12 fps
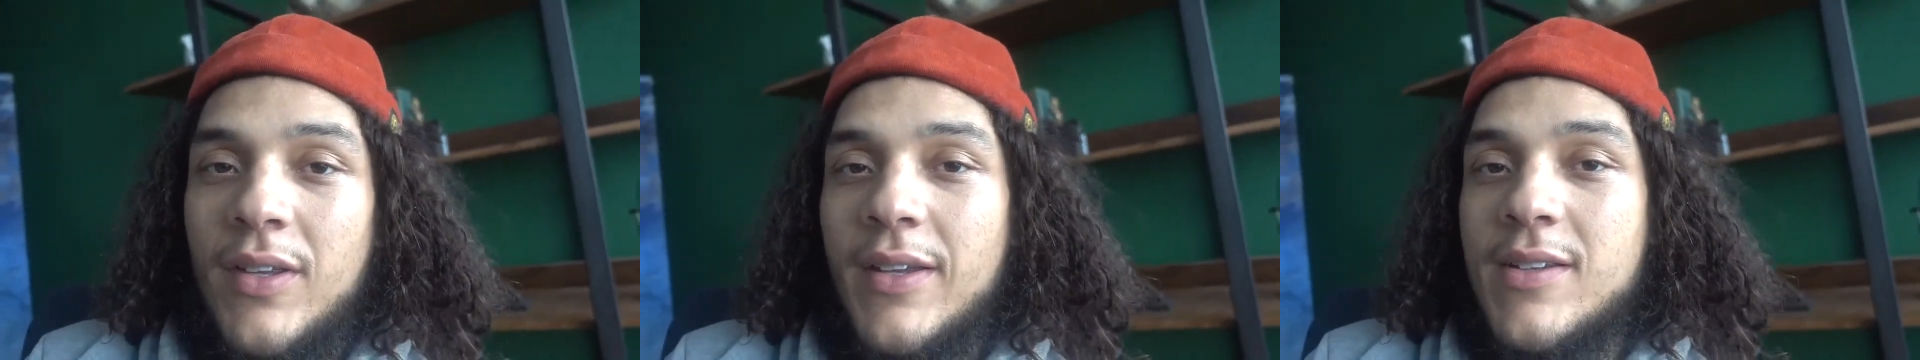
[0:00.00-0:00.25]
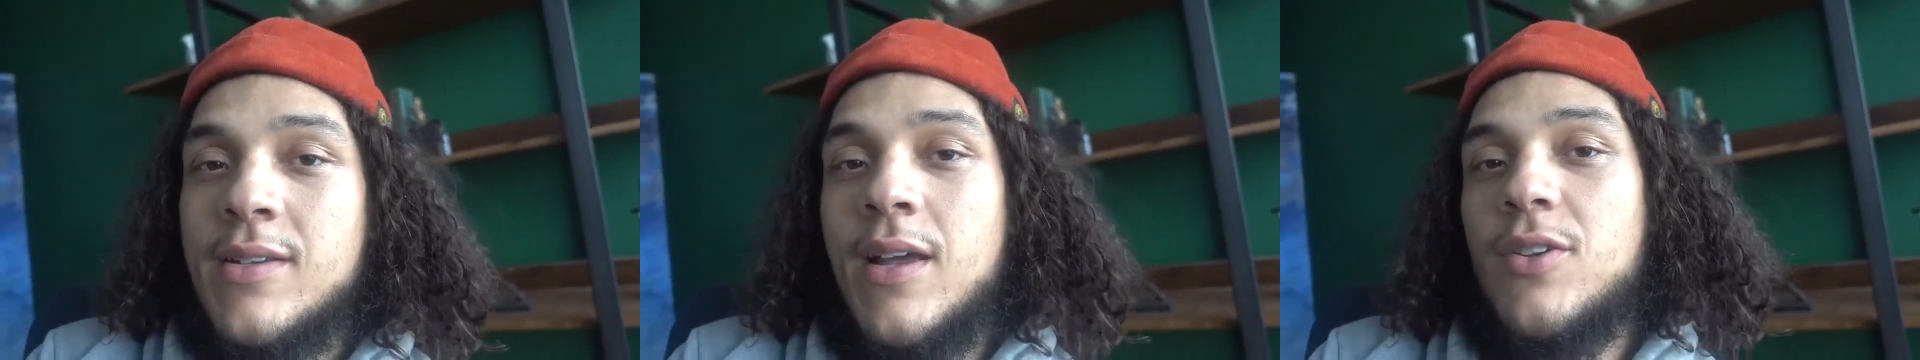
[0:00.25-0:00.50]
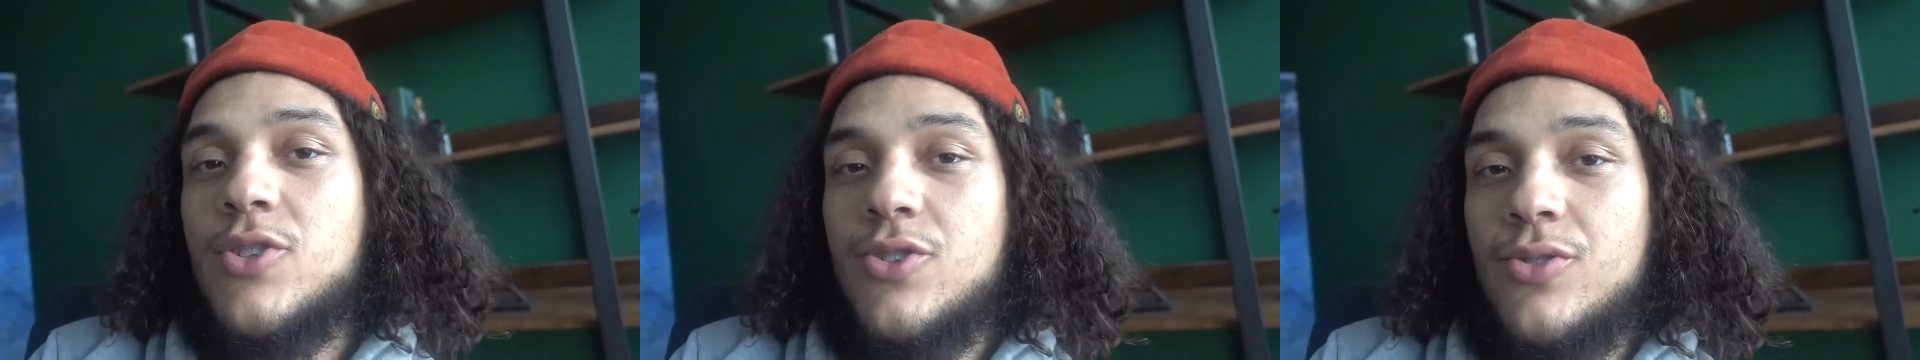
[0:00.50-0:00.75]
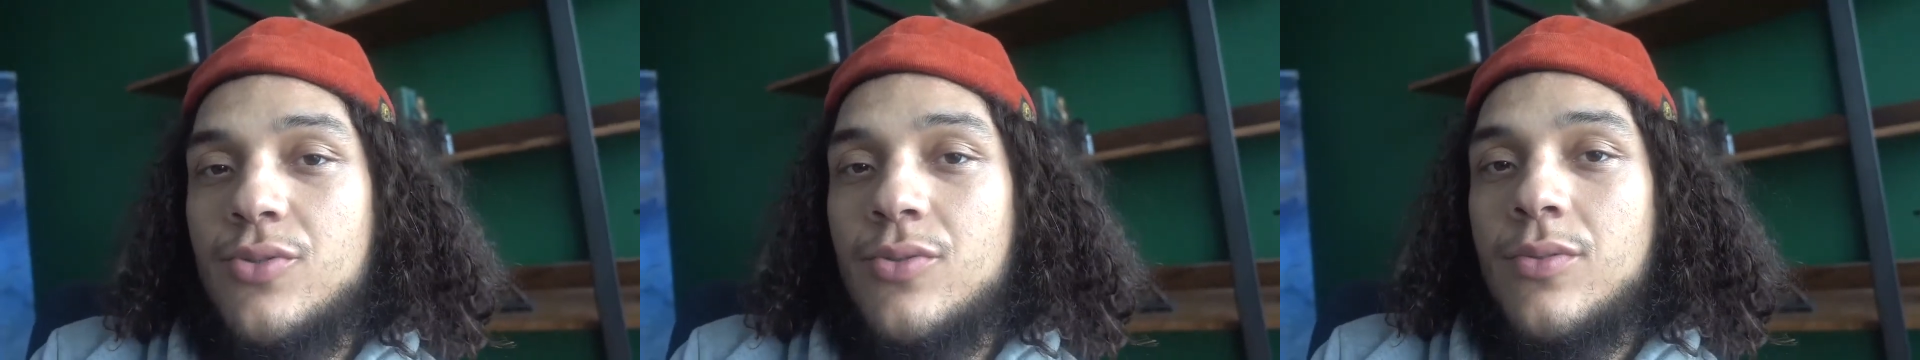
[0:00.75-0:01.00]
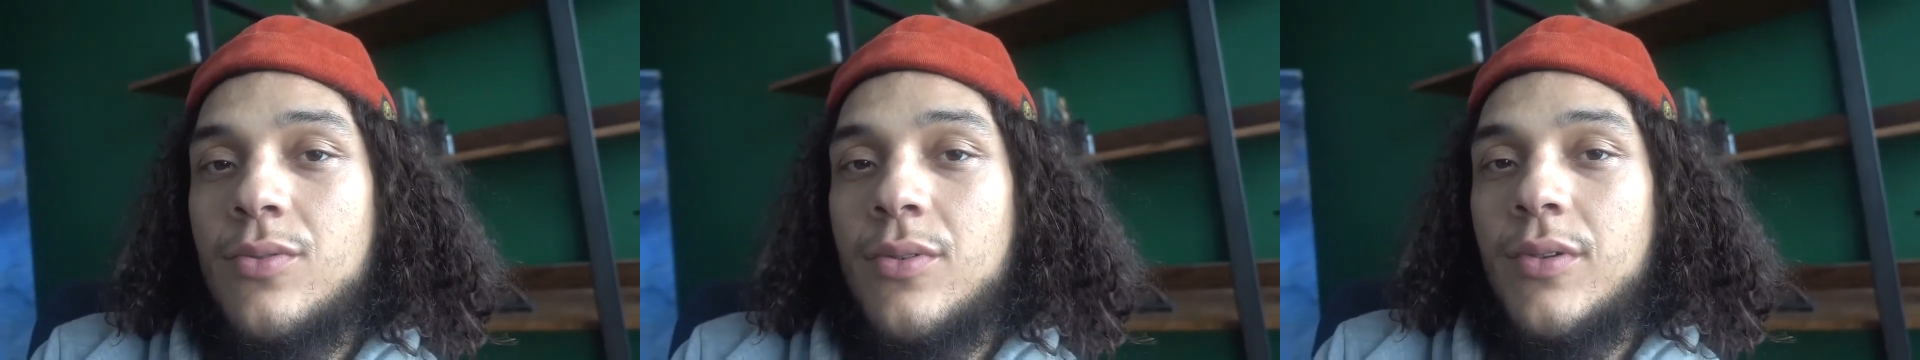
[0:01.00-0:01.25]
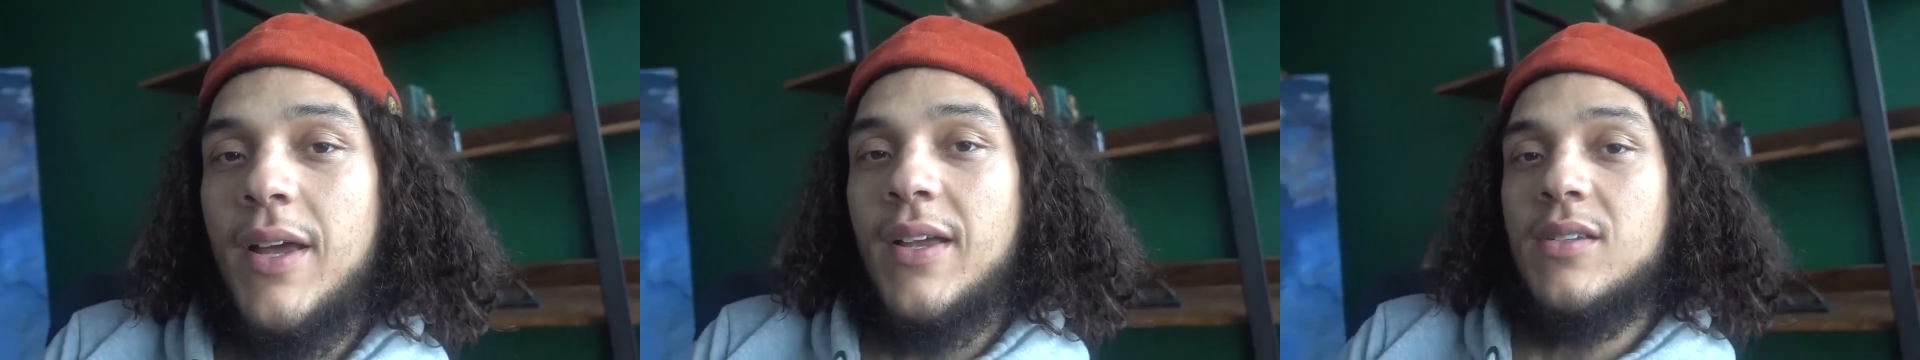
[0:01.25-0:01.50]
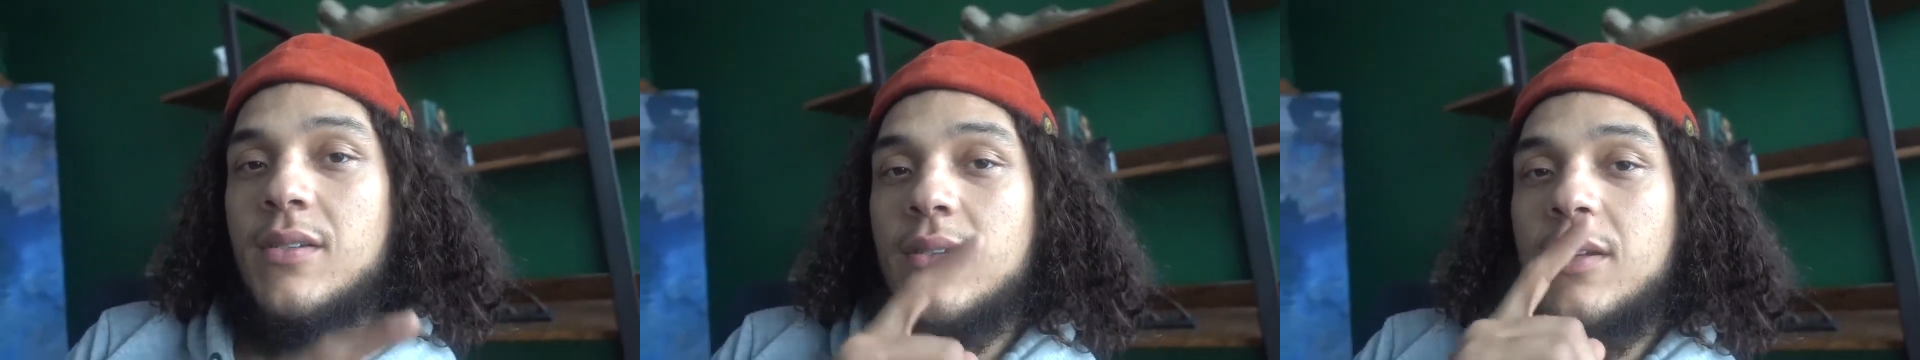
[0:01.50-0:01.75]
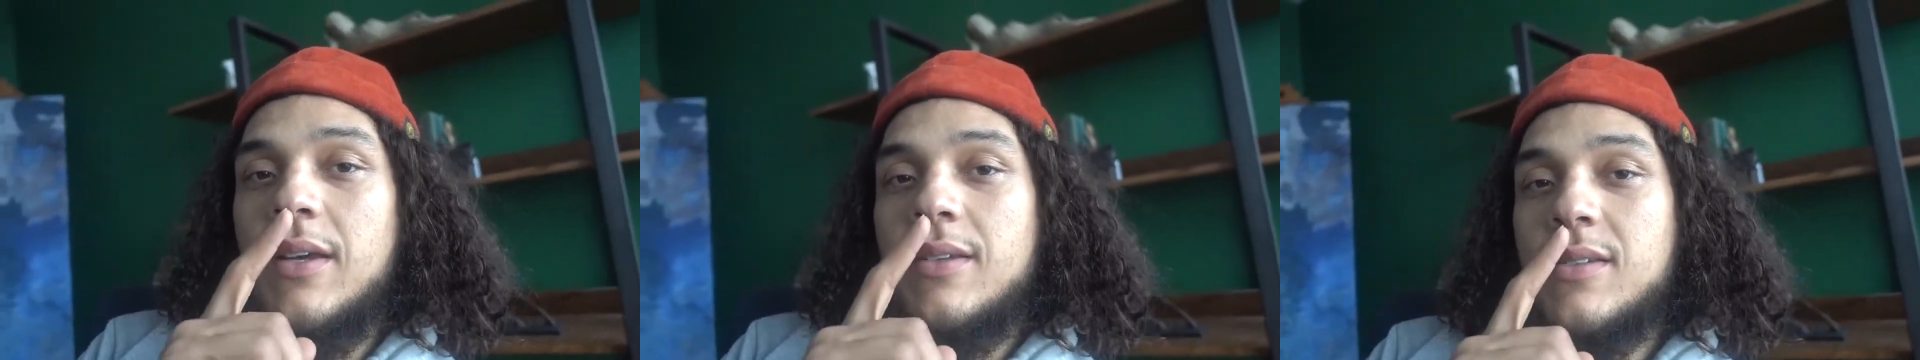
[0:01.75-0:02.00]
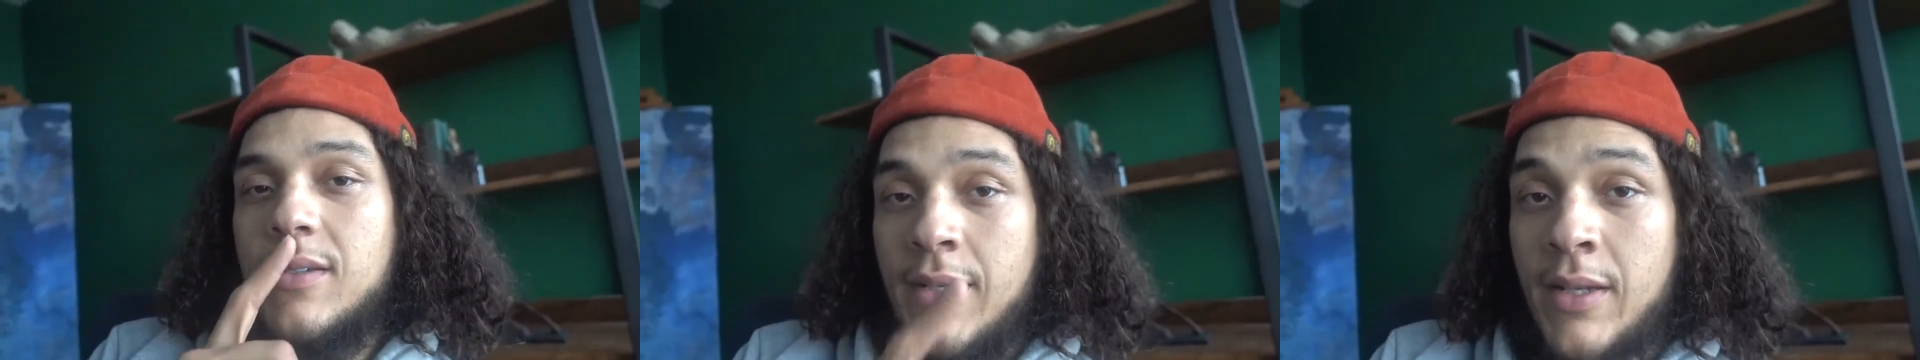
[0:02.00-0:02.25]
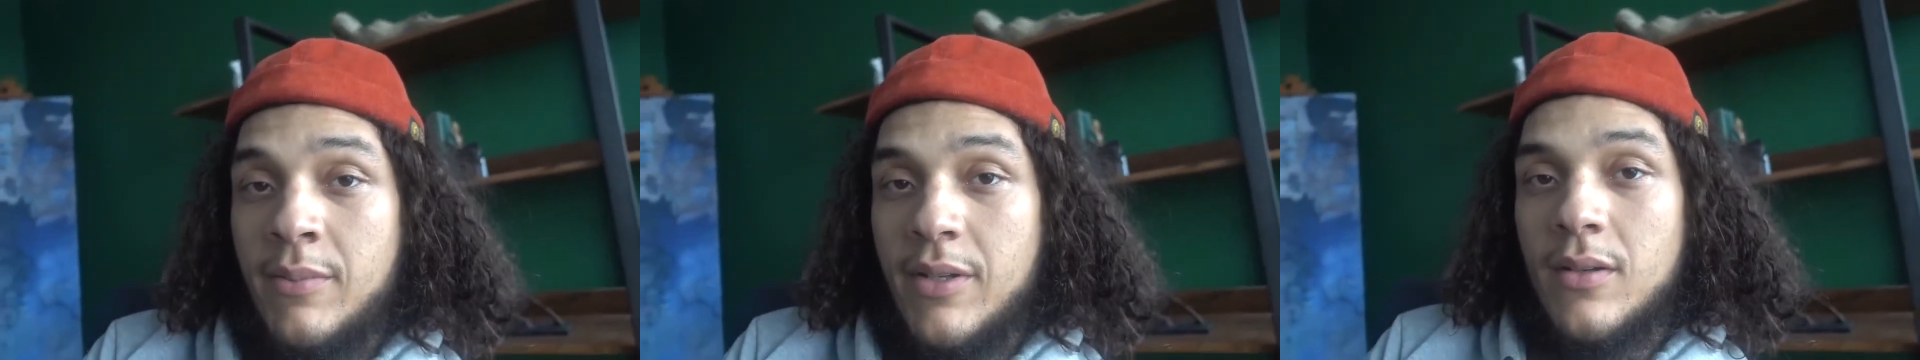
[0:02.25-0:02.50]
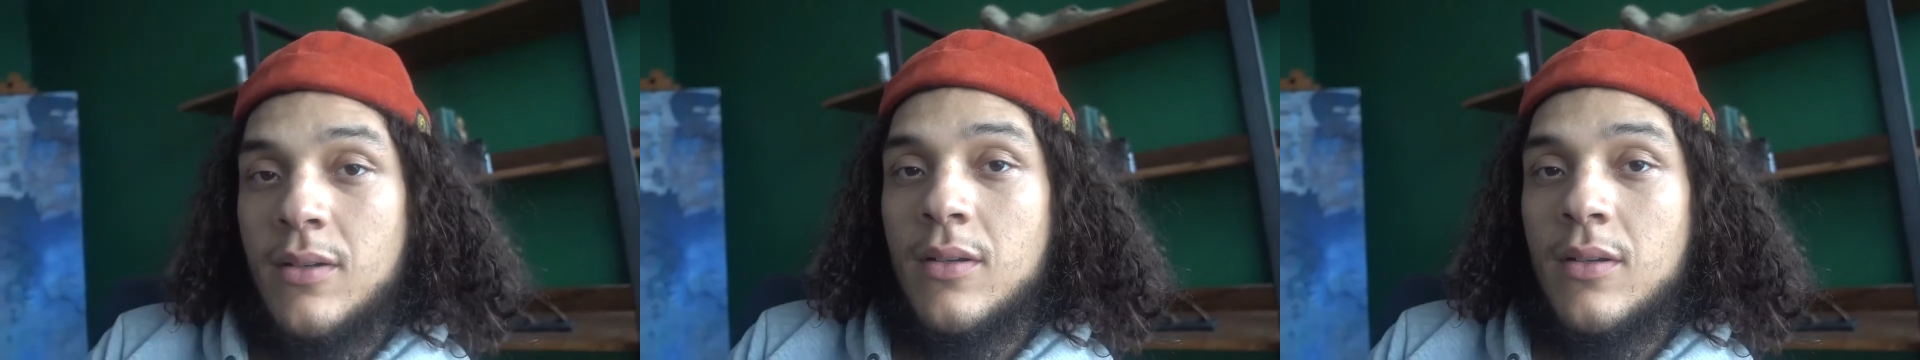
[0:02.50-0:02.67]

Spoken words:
that's not you. That's a demon.